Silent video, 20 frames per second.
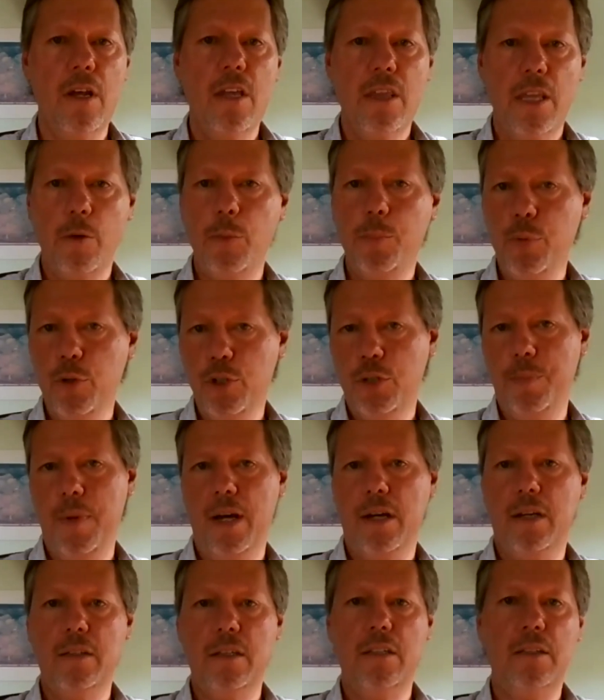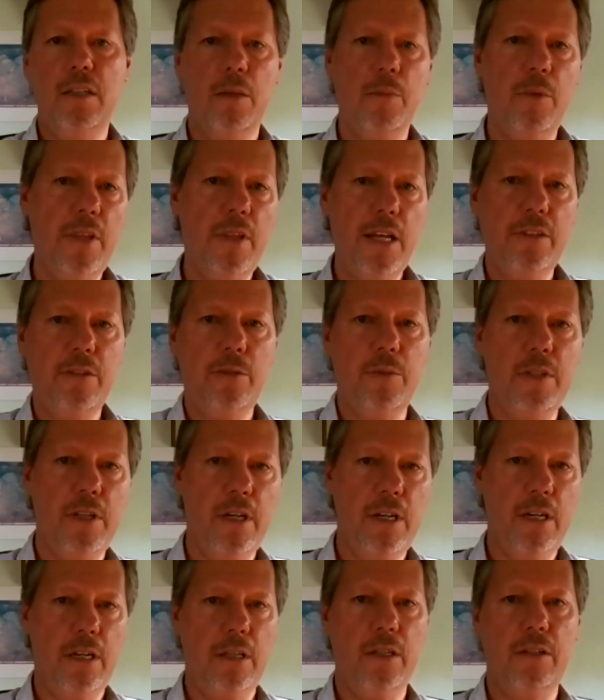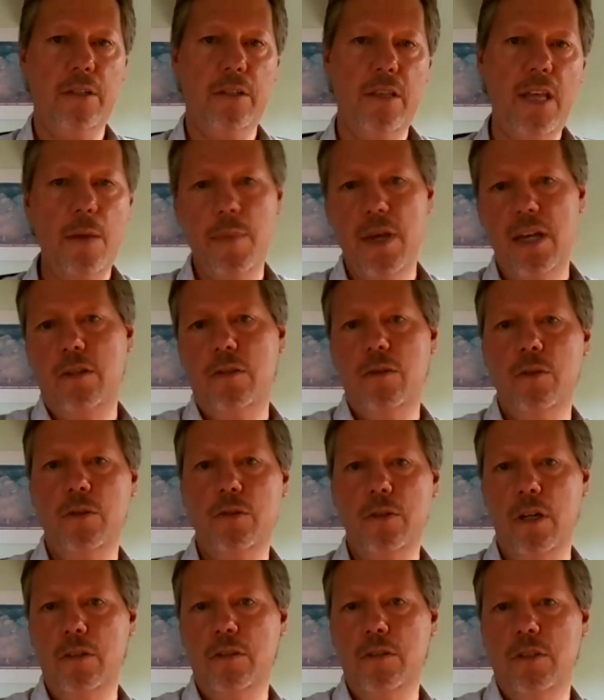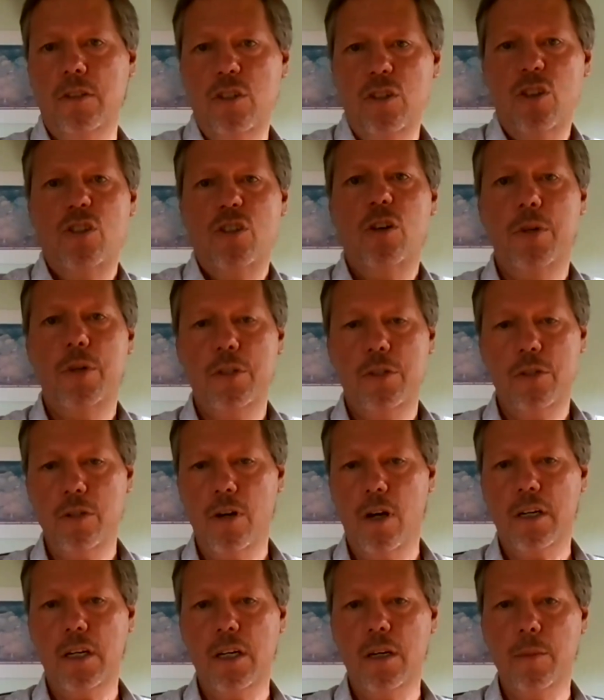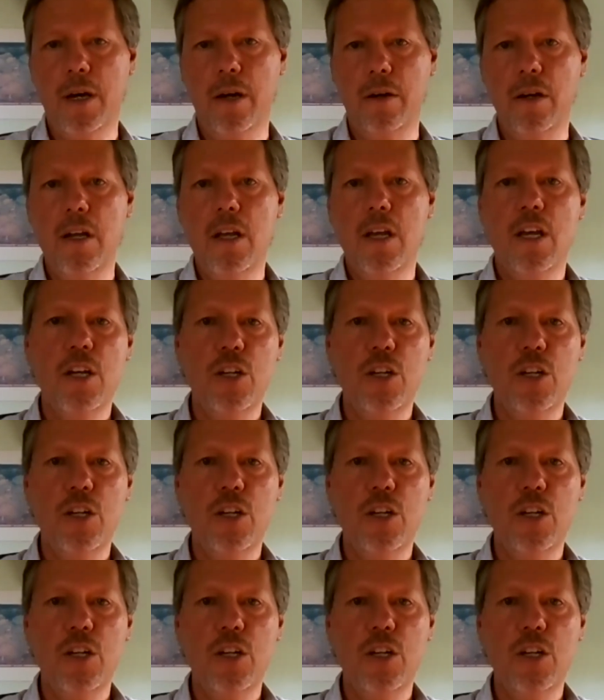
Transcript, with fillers: they would push back and they say, well, that's ridiculous and that makes no sense and you don't know what you're talking about.